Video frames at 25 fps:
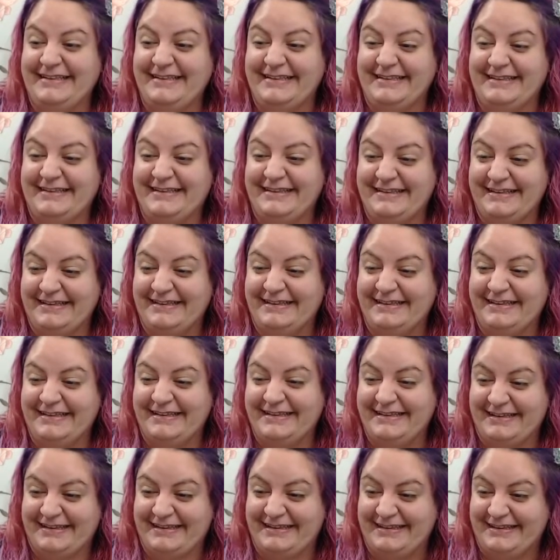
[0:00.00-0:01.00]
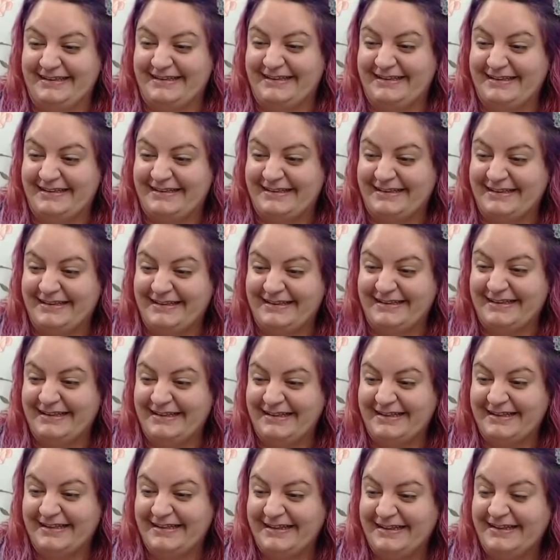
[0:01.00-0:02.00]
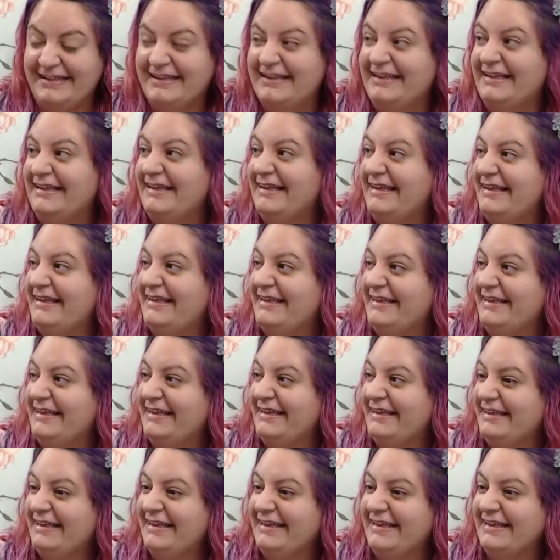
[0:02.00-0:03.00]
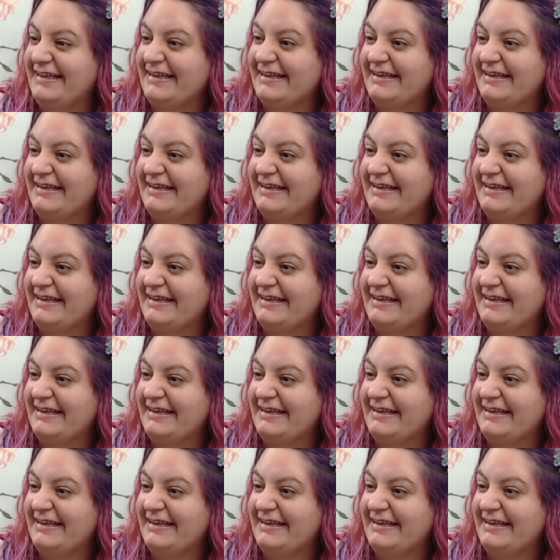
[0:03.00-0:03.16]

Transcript: (no one is talking)